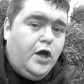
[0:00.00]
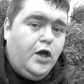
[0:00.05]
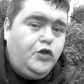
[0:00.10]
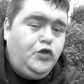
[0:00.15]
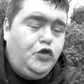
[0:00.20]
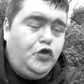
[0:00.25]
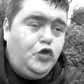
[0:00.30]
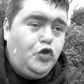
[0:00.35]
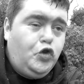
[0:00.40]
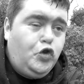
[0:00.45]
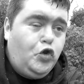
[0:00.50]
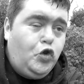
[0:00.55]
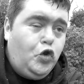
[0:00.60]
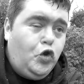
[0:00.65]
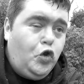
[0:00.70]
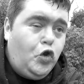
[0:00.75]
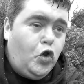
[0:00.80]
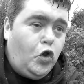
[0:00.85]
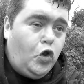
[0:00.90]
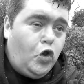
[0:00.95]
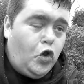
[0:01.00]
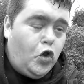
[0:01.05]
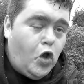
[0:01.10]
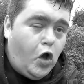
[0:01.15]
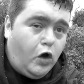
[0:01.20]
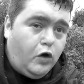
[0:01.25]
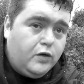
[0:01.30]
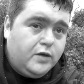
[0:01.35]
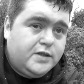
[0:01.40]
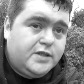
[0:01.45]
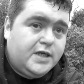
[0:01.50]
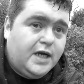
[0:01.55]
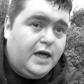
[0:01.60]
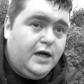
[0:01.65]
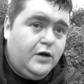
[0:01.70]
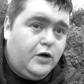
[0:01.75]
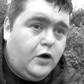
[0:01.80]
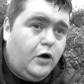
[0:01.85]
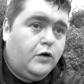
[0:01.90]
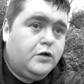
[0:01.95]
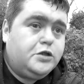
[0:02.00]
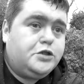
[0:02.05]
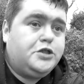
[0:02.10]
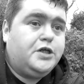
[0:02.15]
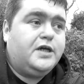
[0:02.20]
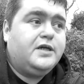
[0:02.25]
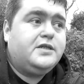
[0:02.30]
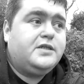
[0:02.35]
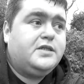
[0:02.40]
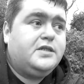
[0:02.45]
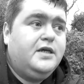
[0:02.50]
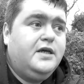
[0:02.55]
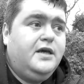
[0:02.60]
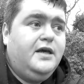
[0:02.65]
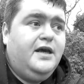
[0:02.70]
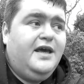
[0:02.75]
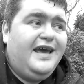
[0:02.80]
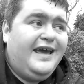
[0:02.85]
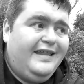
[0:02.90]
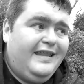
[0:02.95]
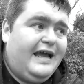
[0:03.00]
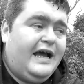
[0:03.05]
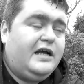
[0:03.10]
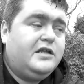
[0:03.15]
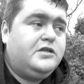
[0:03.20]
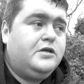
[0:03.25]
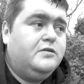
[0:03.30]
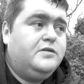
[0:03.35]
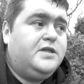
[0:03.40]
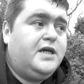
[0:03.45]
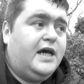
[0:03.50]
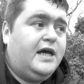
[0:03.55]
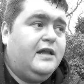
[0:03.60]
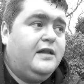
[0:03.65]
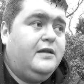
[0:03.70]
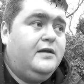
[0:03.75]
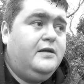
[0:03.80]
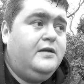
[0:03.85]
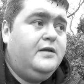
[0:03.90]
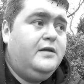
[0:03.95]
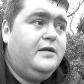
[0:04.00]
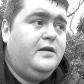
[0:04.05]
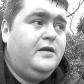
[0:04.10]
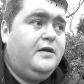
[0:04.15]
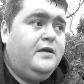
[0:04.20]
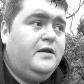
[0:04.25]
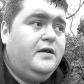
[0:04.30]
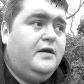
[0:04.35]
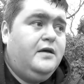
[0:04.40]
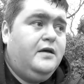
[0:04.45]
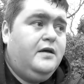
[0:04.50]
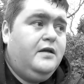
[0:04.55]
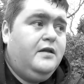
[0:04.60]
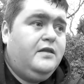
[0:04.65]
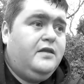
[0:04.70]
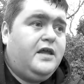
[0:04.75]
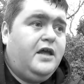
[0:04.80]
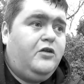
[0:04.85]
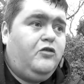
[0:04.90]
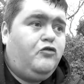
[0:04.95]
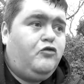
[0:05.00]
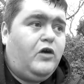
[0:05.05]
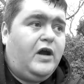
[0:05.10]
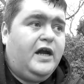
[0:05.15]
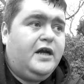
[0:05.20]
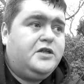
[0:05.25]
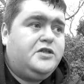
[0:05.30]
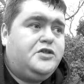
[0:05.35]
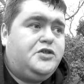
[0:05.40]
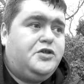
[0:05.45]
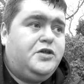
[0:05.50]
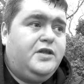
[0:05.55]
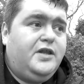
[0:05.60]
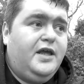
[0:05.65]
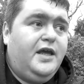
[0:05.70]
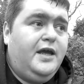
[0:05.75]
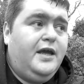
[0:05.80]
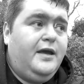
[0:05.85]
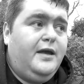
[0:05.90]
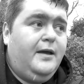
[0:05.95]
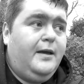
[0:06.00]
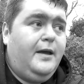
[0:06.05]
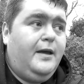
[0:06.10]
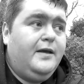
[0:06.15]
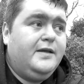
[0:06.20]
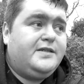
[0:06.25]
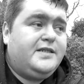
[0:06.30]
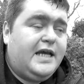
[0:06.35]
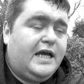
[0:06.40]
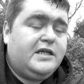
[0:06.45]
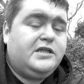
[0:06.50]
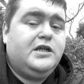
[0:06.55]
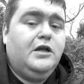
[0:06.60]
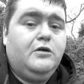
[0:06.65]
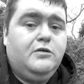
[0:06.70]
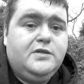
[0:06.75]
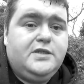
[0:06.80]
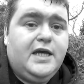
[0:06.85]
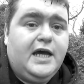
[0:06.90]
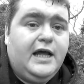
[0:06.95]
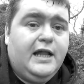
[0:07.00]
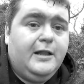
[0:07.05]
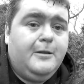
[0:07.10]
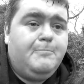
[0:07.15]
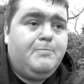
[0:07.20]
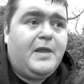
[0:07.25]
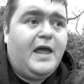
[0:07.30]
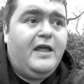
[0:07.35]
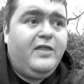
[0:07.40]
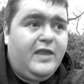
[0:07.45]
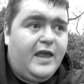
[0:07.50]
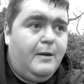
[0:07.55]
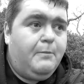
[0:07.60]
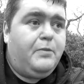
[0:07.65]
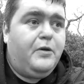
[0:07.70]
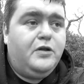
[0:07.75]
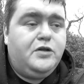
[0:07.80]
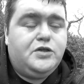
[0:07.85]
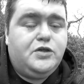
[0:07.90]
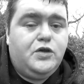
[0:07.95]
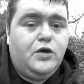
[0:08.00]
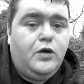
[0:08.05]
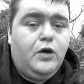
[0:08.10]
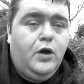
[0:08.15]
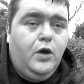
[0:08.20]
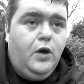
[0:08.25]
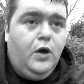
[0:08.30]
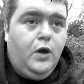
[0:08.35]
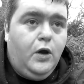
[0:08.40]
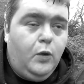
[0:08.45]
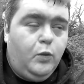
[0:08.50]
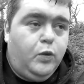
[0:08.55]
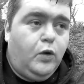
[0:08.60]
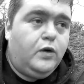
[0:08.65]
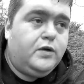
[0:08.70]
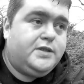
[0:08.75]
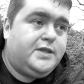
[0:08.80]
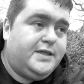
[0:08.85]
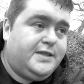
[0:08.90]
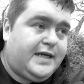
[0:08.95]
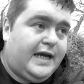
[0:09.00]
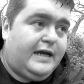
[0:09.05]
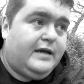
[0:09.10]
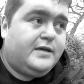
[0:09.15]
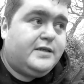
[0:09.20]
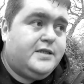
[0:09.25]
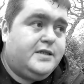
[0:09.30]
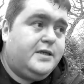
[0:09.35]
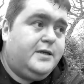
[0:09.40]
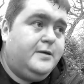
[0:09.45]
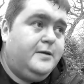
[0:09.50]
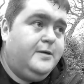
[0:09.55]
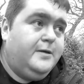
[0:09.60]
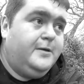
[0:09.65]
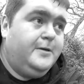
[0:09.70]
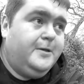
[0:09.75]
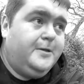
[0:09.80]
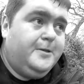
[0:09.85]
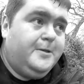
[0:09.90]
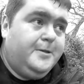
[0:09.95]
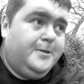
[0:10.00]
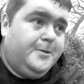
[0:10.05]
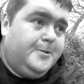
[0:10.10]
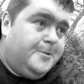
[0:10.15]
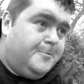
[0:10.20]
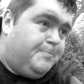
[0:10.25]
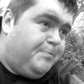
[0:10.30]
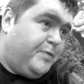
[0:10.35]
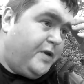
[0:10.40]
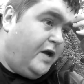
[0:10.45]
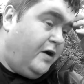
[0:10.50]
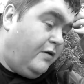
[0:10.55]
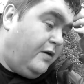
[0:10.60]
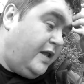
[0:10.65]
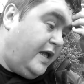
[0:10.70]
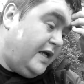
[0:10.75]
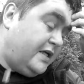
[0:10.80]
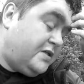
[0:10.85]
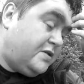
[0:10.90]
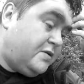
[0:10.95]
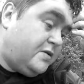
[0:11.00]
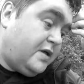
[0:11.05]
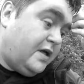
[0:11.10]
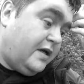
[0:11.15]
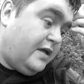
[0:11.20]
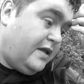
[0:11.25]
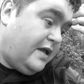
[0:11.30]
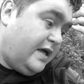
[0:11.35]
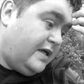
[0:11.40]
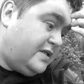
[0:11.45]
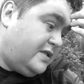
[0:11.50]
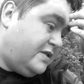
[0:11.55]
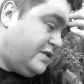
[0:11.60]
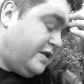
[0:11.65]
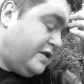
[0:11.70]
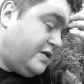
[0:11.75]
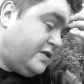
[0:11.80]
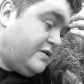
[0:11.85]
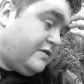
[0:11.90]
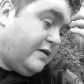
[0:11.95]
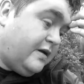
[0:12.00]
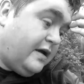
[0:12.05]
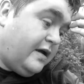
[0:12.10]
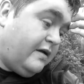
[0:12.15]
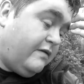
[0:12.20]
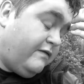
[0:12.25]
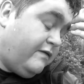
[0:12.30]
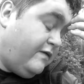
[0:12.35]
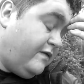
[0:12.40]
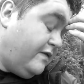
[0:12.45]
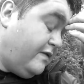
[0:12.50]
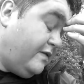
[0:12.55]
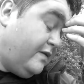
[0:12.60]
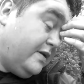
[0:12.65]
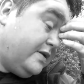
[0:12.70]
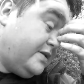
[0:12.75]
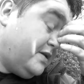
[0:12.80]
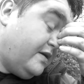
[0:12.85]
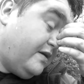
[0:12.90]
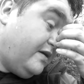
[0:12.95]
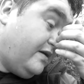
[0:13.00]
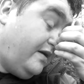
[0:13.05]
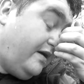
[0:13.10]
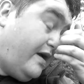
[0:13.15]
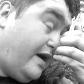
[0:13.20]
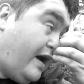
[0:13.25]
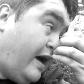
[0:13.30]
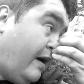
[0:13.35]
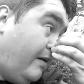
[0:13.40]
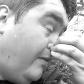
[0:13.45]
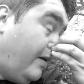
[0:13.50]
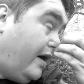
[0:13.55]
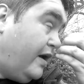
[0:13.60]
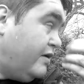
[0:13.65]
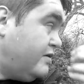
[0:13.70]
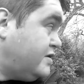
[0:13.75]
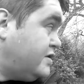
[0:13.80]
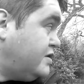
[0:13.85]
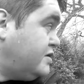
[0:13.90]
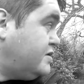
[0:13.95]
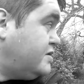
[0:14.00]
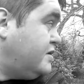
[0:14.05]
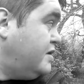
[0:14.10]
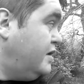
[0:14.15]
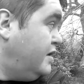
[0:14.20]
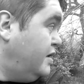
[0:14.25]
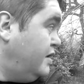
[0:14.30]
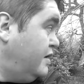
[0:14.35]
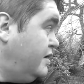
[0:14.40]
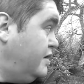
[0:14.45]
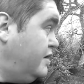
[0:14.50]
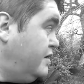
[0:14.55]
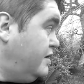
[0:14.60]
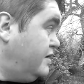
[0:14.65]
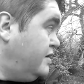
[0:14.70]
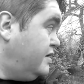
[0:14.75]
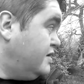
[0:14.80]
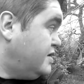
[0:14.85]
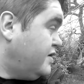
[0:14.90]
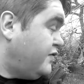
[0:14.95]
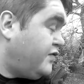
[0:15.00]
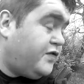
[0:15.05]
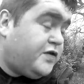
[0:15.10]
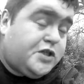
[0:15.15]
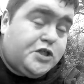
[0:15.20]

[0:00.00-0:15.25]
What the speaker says: knocked unconscious in that hotel, then dragged to the Cecil Hotel, and then put into the water tanks. You know, and that's just like, that's good. Yeah, man, it's a